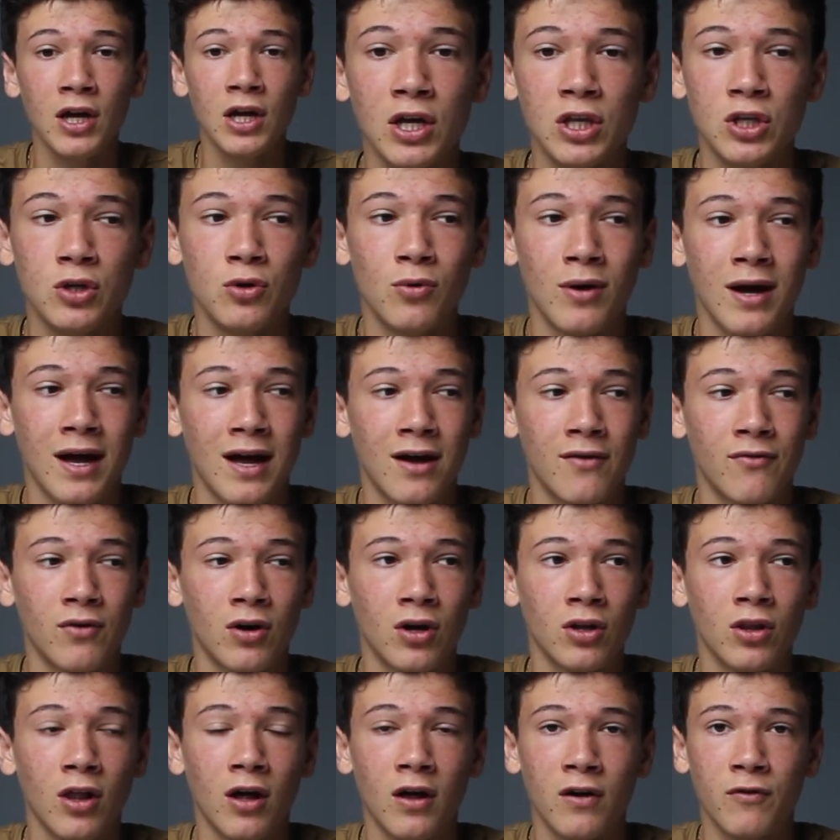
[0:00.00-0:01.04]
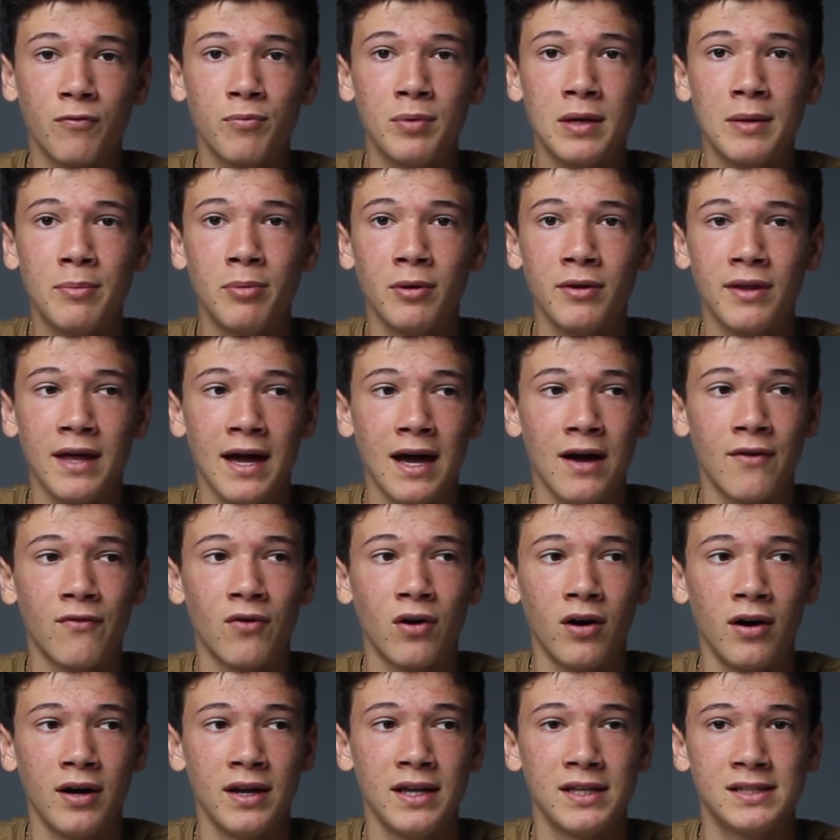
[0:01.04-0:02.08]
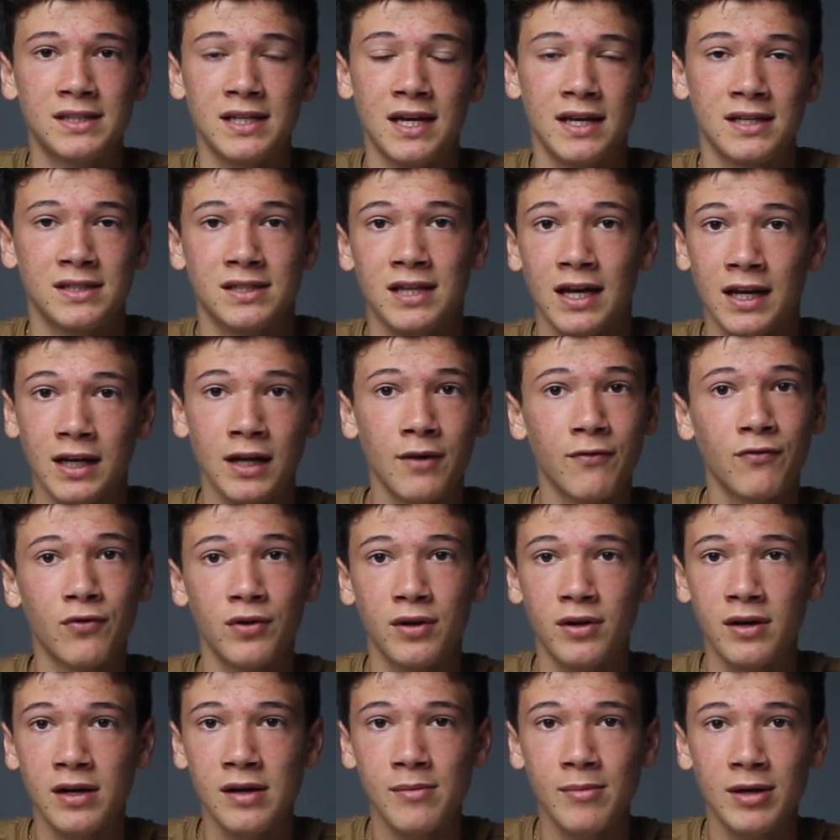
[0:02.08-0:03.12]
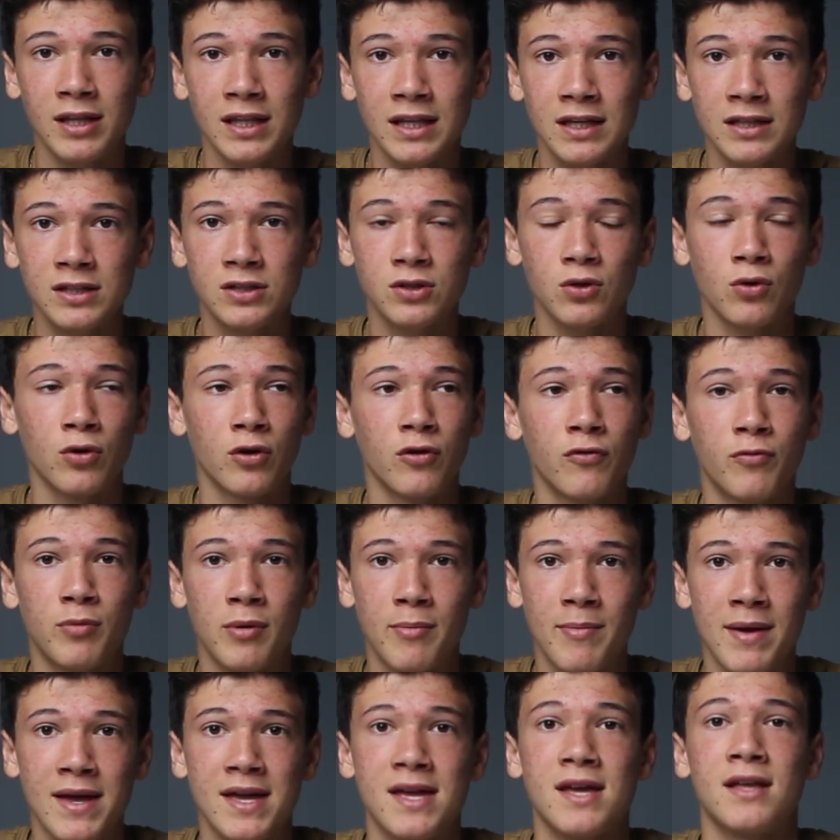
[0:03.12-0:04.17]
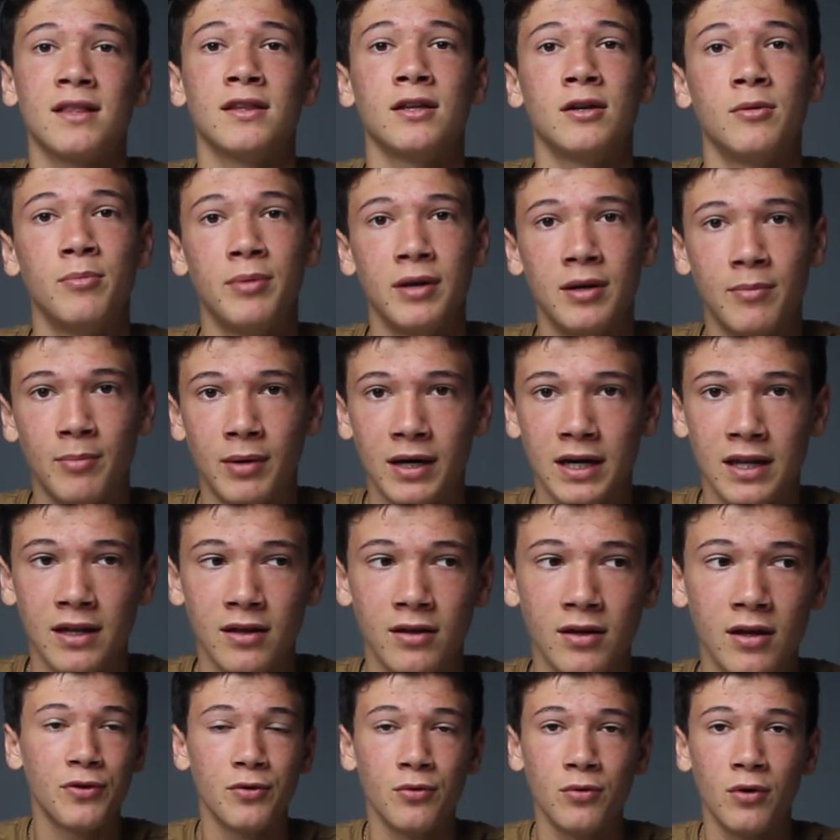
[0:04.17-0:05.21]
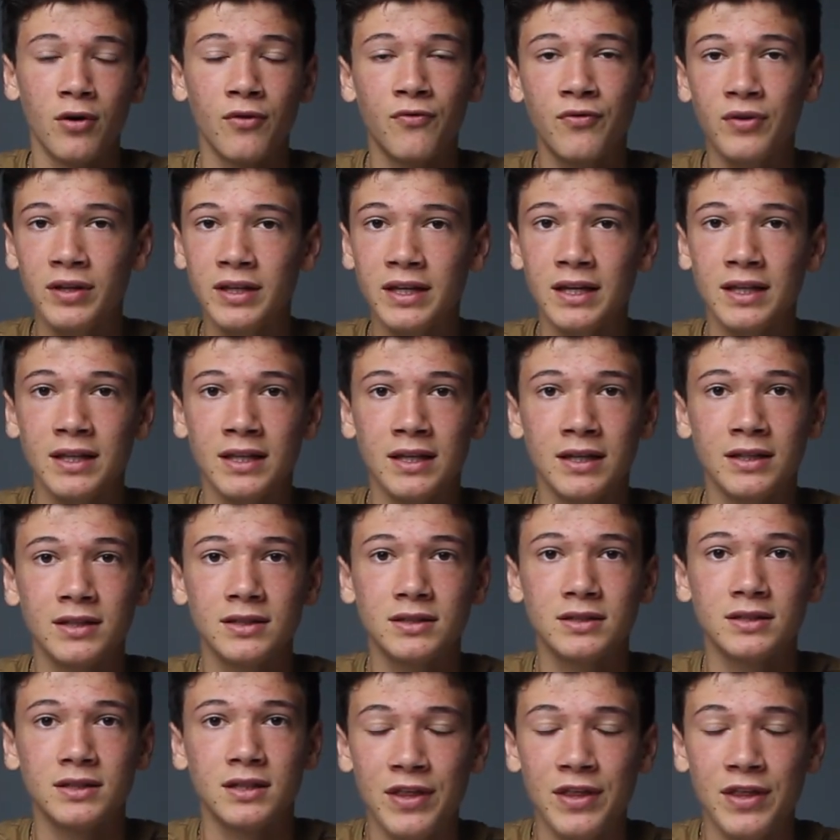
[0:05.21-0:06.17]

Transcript: you have a lot of people that have already, say, signed up for your email list, or you've been making a little bit of money through affiliate links.